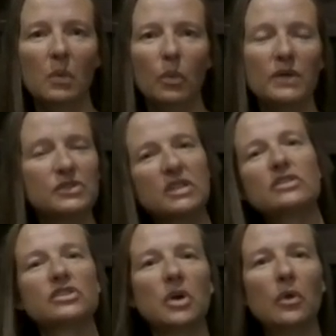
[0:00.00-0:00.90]
We've
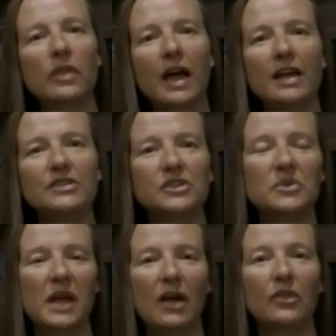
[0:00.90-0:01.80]
since sold that, so
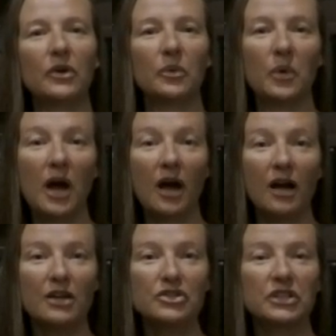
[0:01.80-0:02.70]
now the
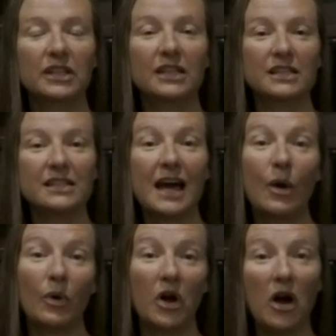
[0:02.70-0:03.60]
garage is
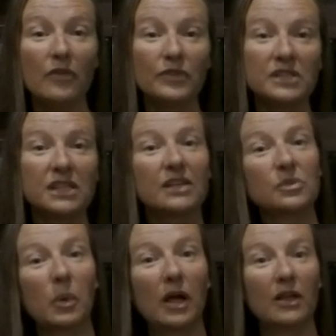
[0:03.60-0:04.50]
our office
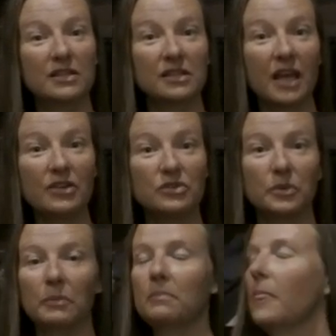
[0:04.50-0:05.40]
as well as a guest
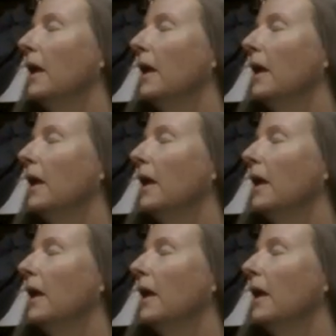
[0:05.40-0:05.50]
room.